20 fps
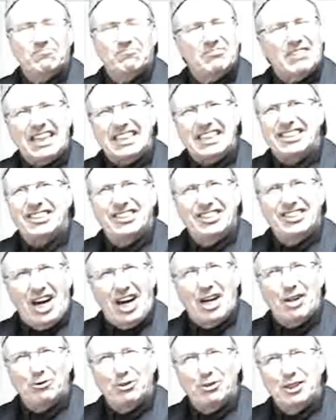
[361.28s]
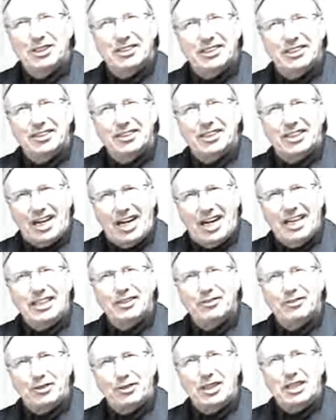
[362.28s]
That's not really the kind
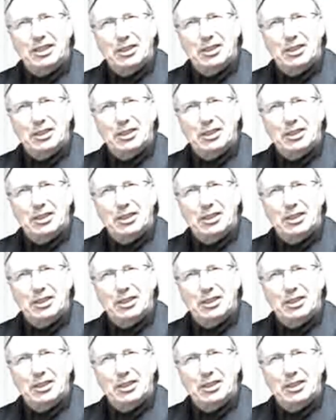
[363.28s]
of thing